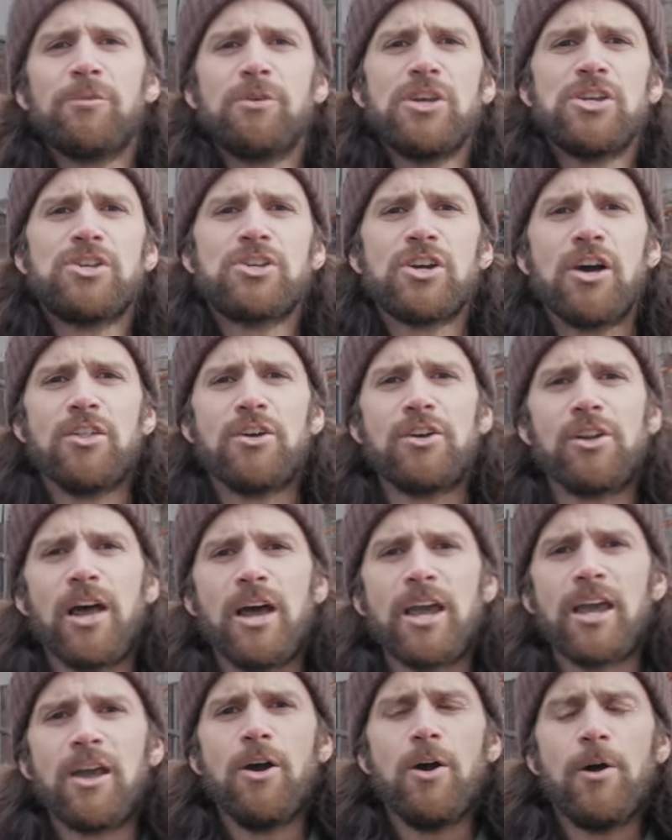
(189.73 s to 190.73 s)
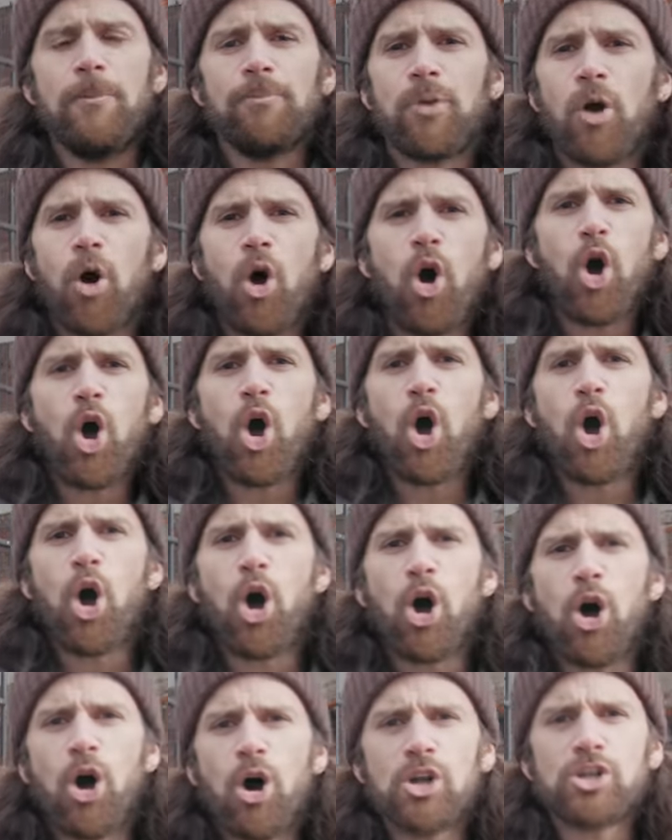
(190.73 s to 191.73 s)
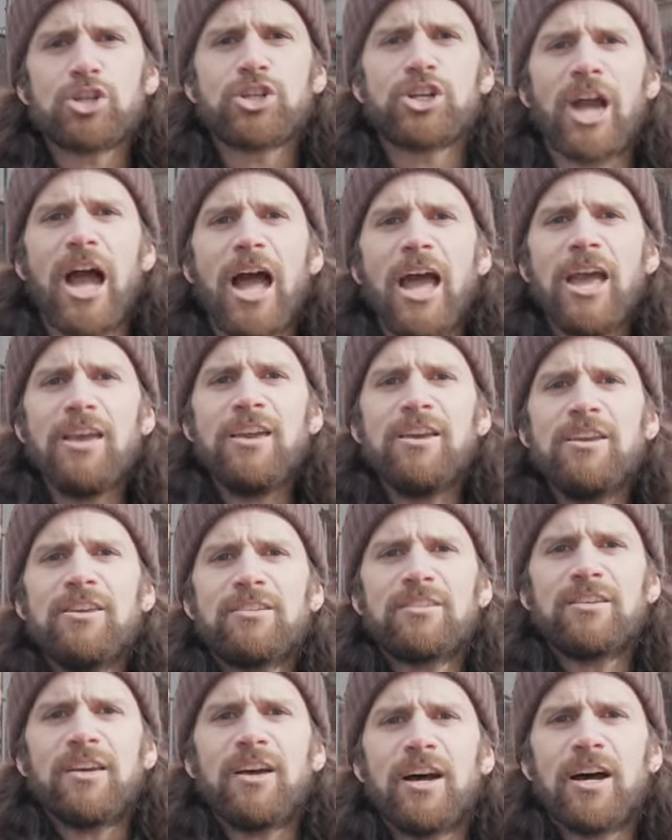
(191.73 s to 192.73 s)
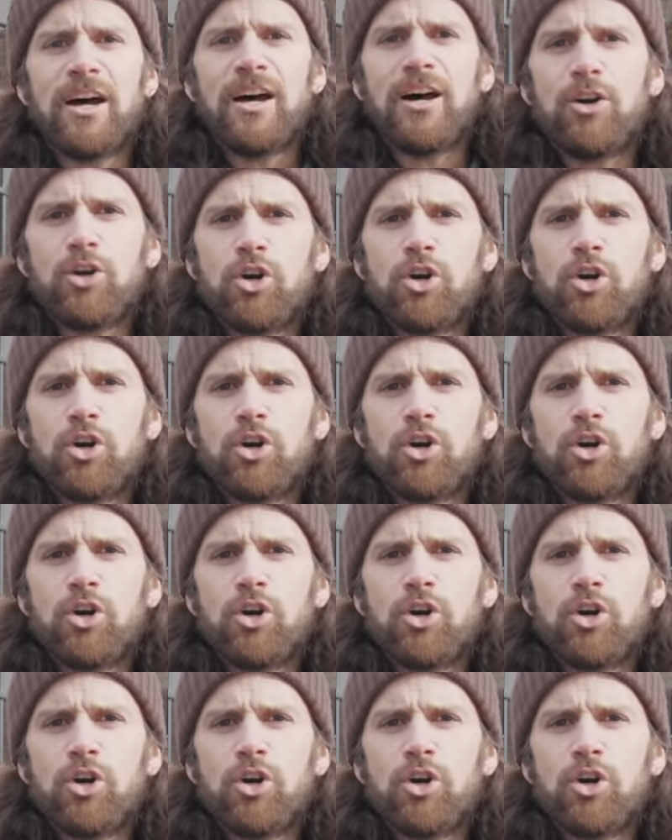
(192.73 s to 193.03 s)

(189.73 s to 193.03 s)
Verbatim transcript: with each other like, oh, Shaisa,